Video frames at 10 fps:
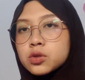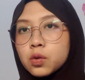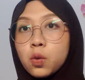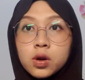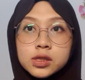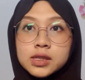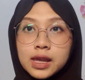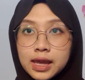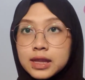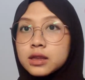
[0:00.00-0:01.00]
was
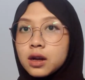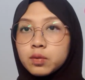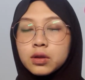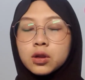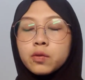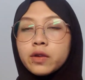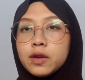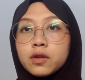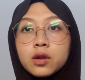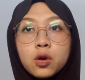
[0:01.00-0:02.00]
in Dublin,
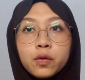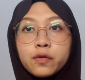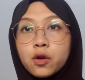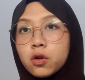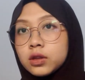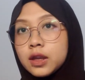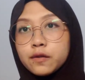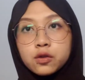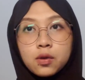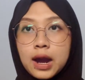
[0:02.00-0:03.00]
even though for only a
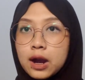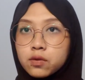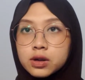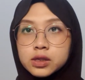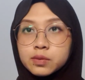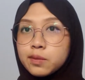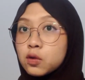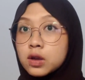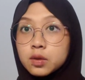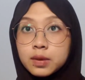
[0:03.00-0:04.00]
few hours. Maybe
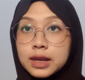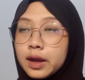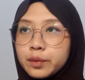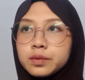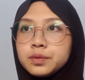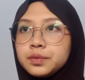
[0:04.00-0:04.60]
you can meet up.